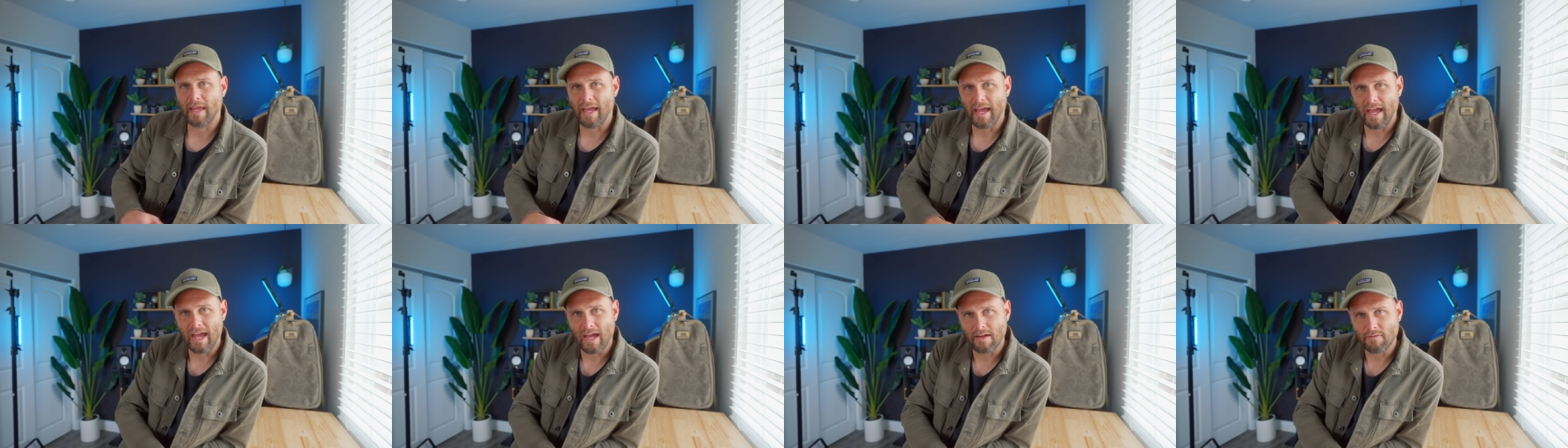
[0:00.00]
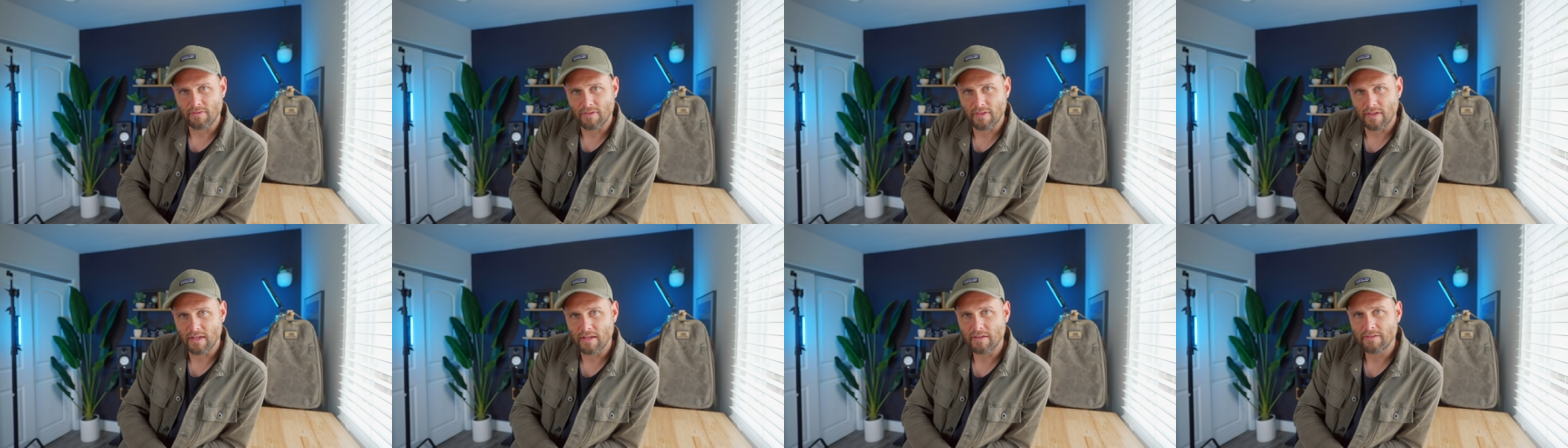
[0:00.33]
I
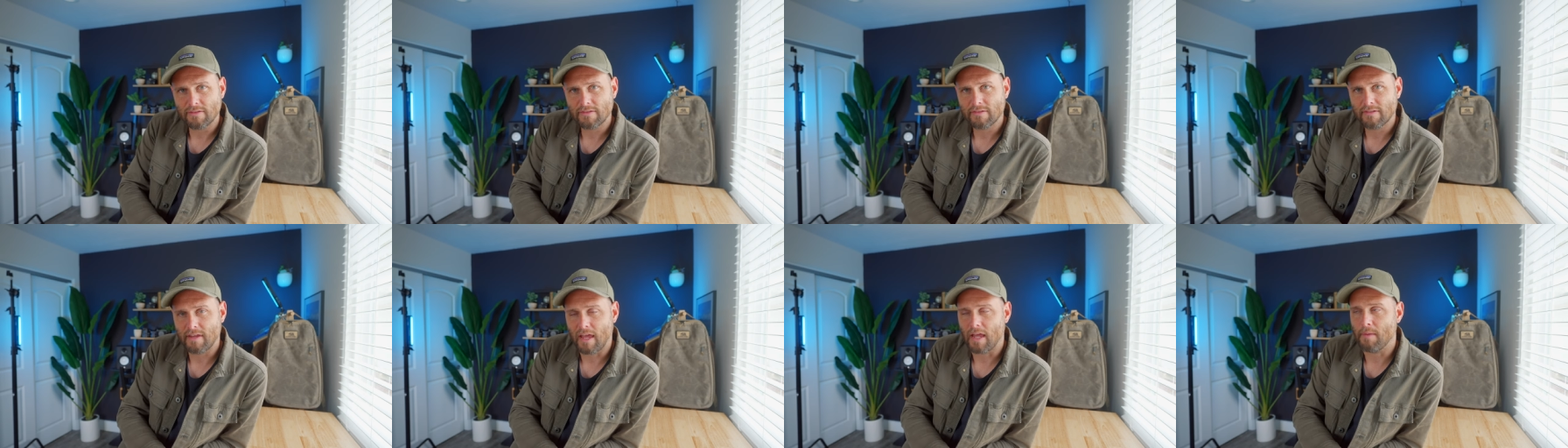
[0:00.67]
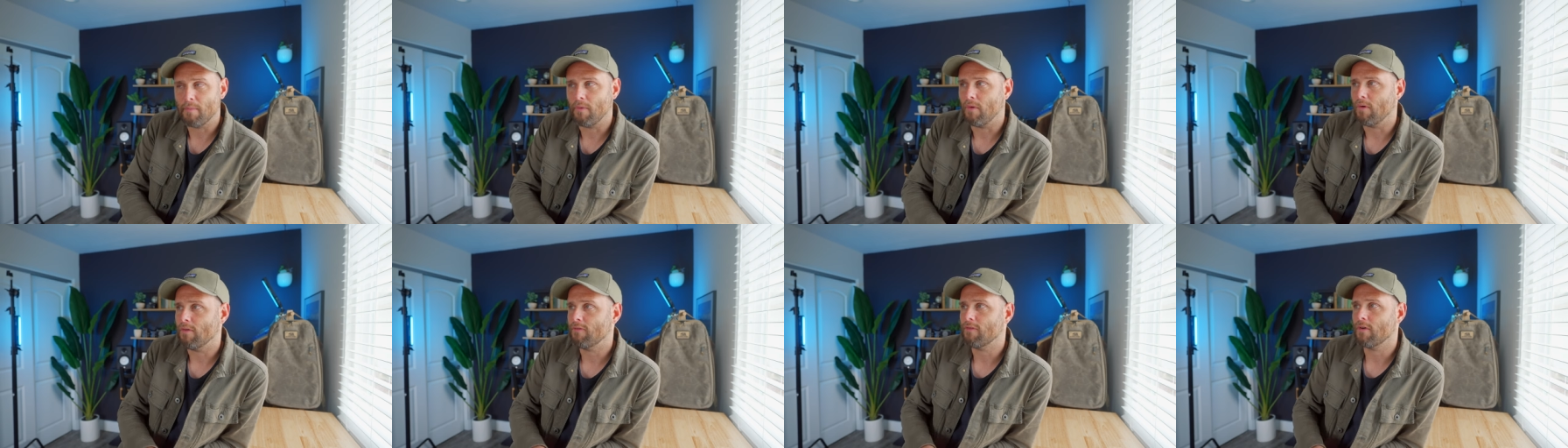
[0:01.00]
have this
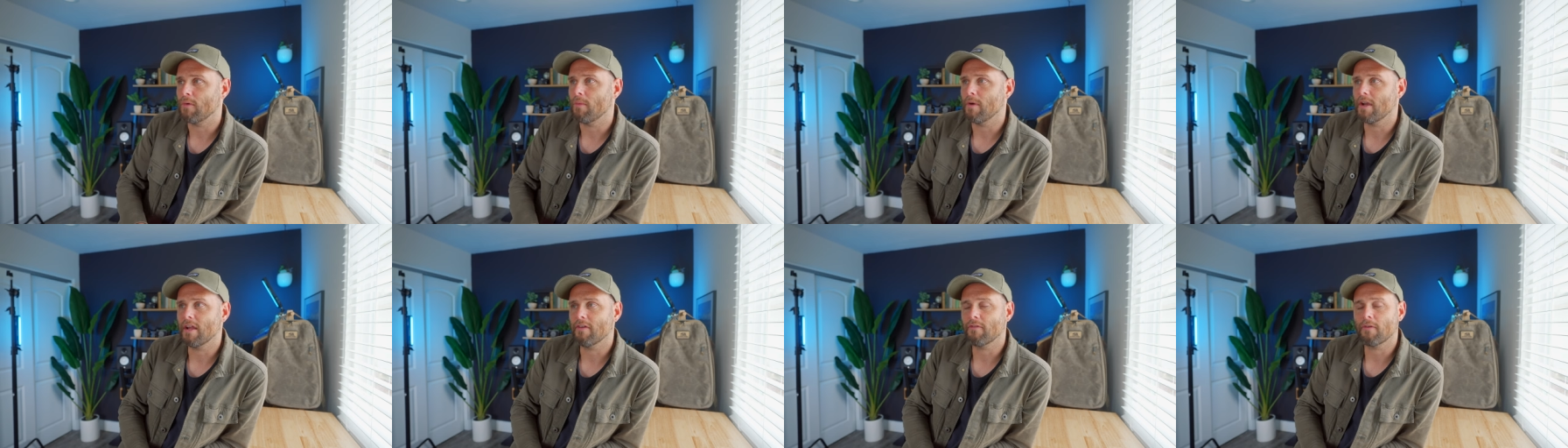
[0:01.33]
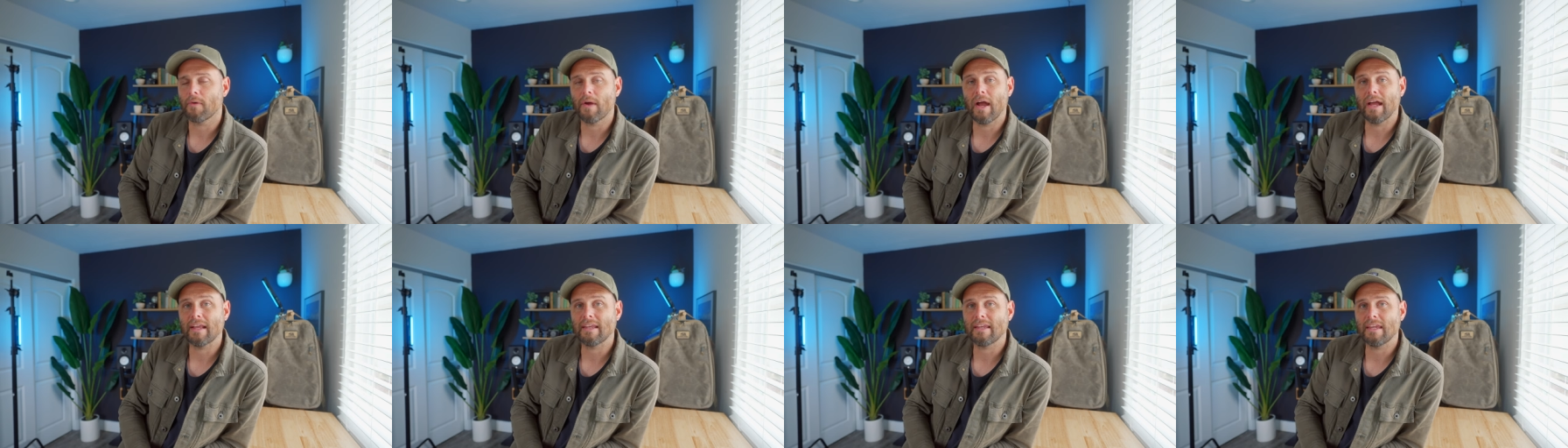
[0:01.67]
table for
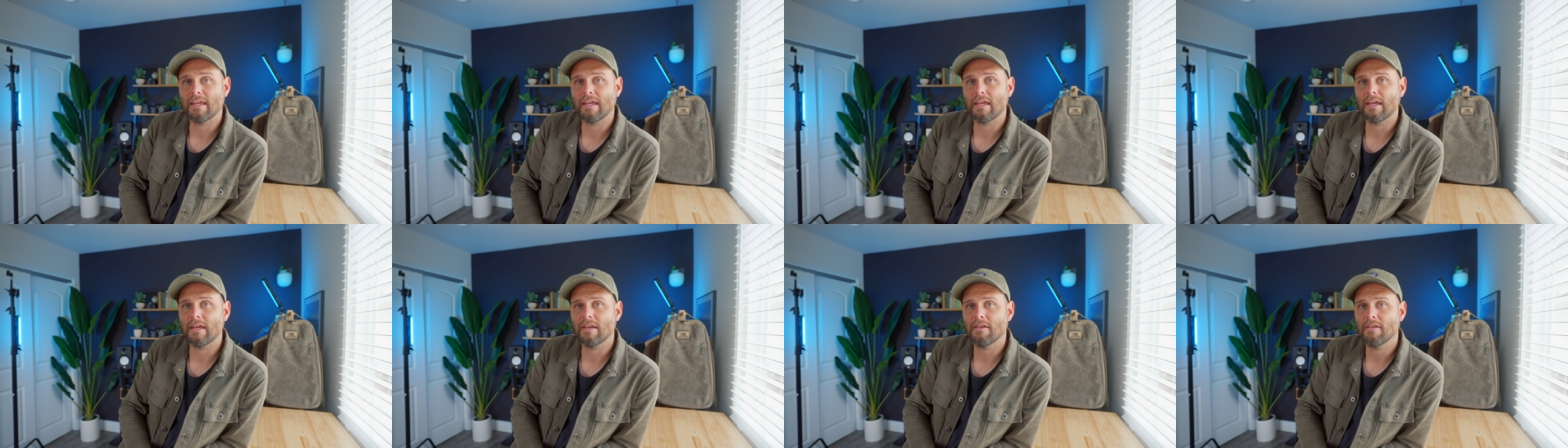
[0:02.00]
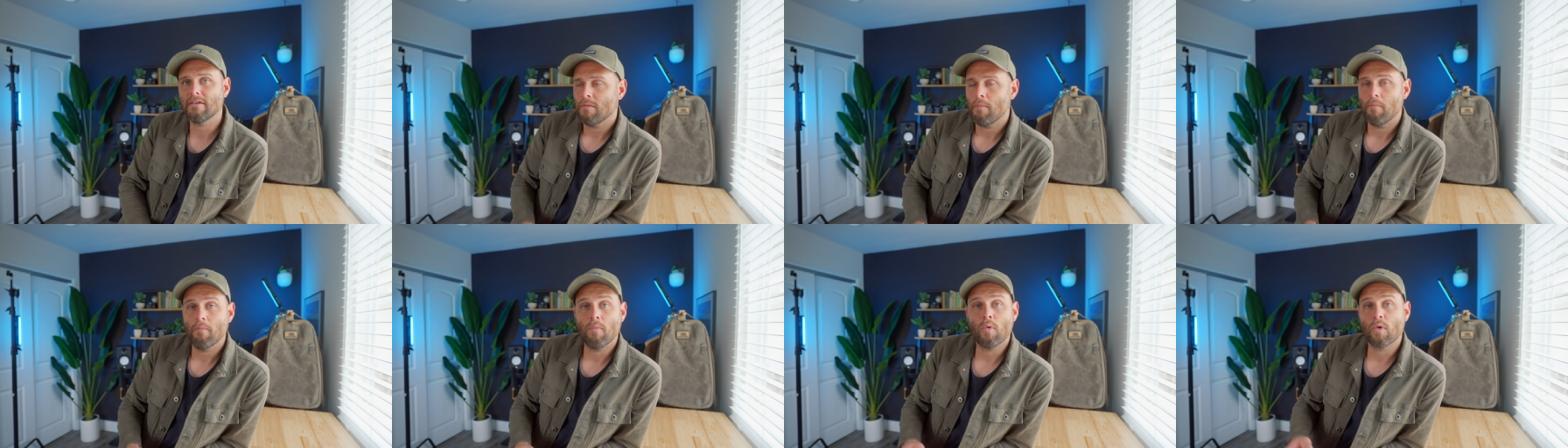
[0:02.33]
whenever I need
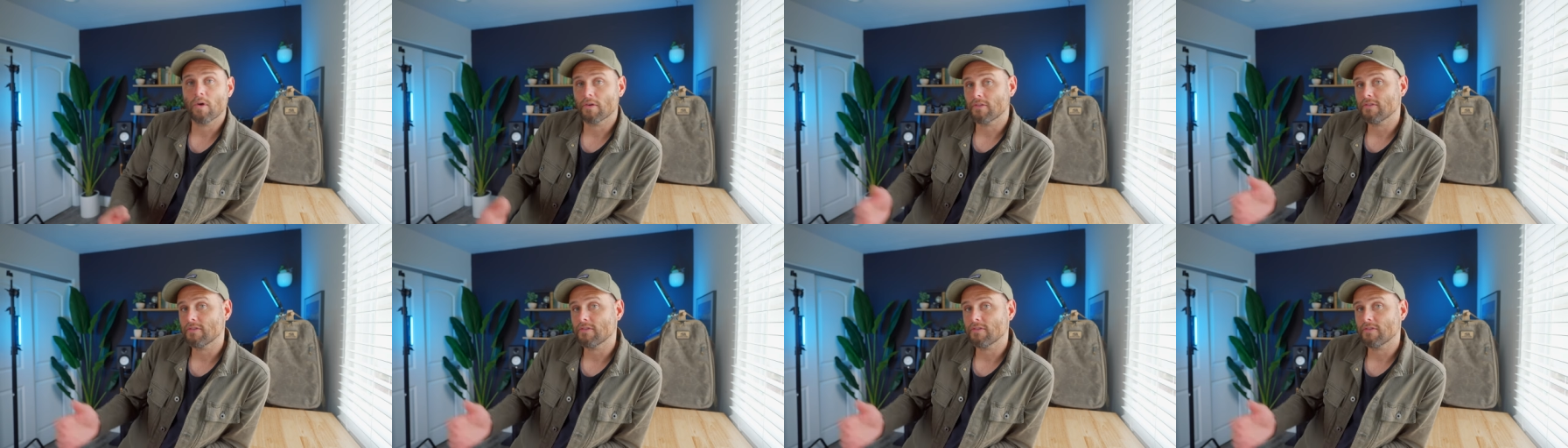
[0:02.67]
more